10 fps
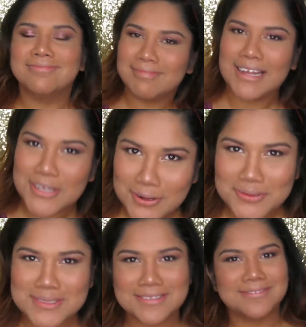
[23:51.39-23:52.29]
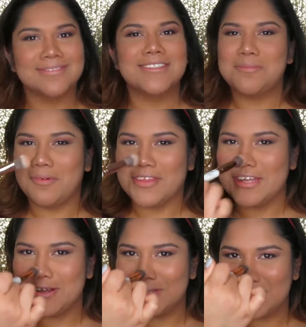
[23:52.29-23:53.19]
My nose, tip of the
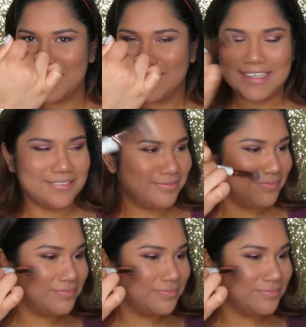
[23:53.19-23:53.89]
nose highlight.